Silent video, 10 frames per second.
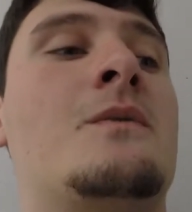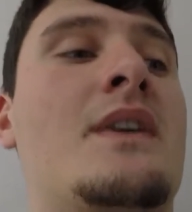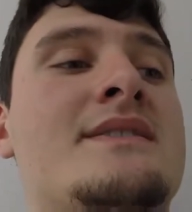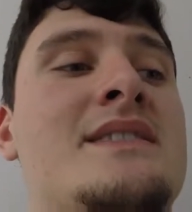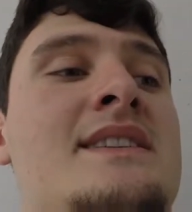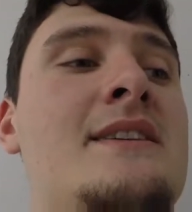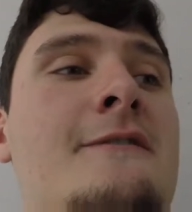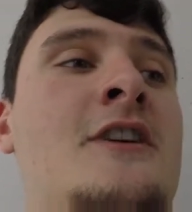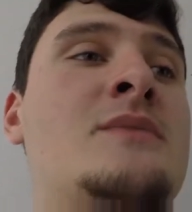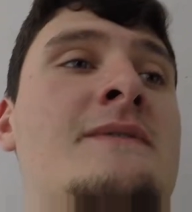where it's leaking
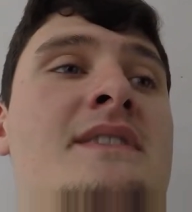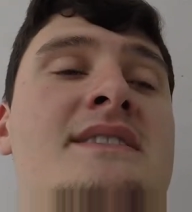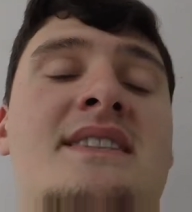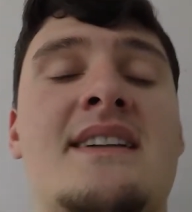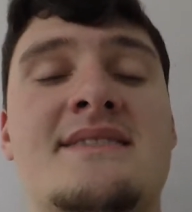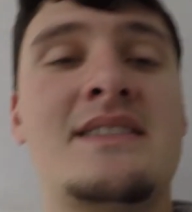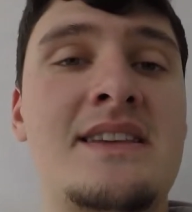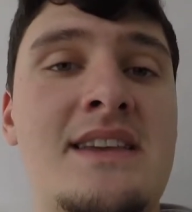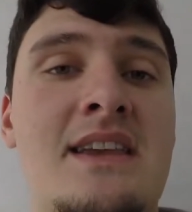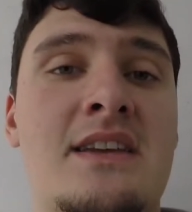from if it decides to
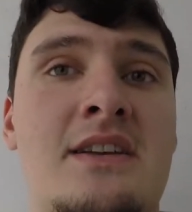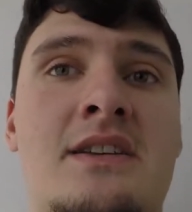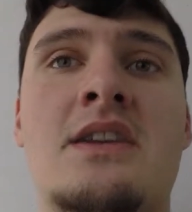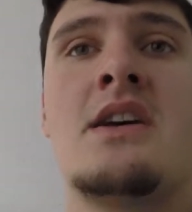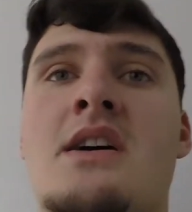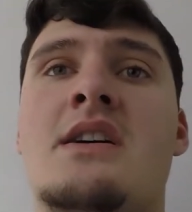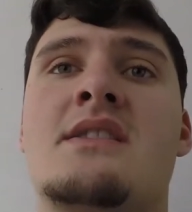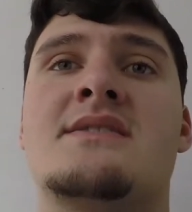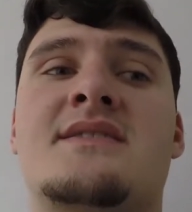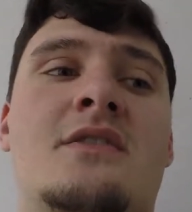leak again.
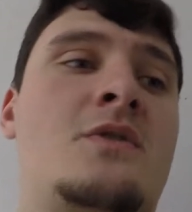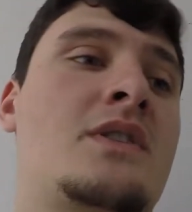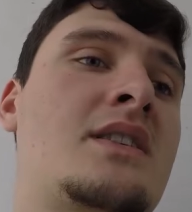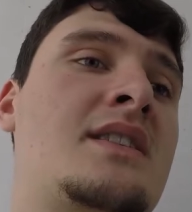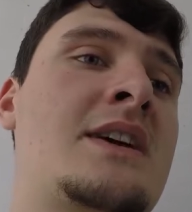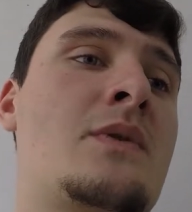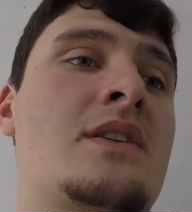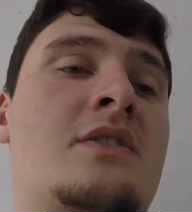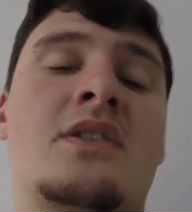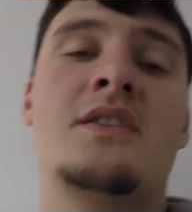So yeah, we're
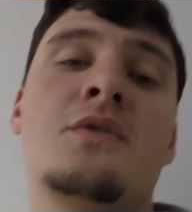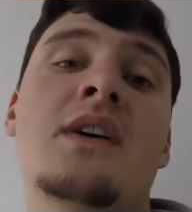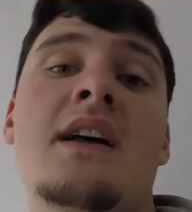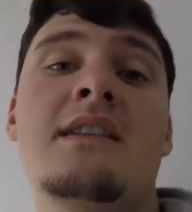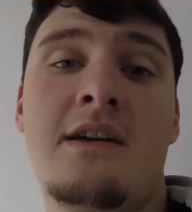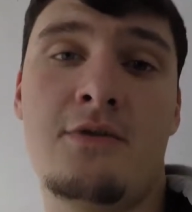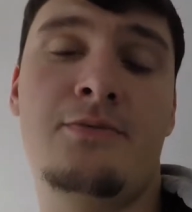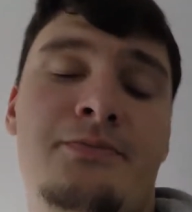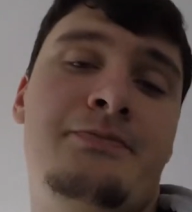gonna go ahead and do that now.